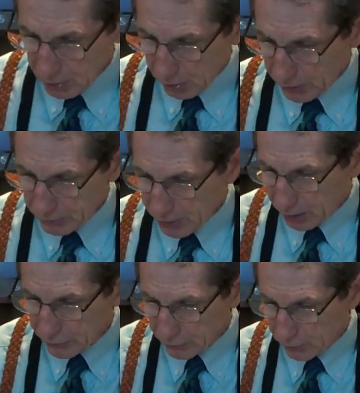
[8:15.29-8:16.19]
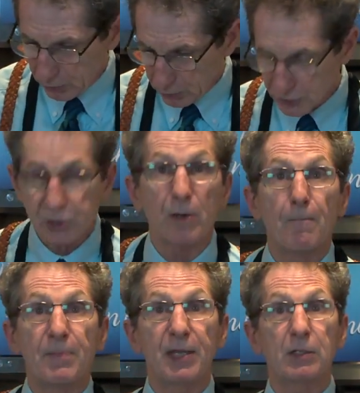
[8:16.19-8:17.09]
Are your health goals to
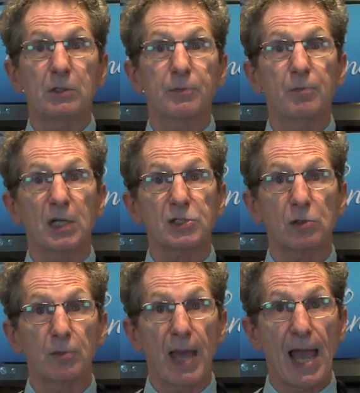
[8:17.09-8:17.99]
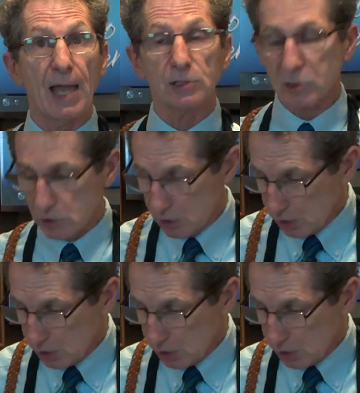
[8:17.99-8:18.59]
build muscle mass?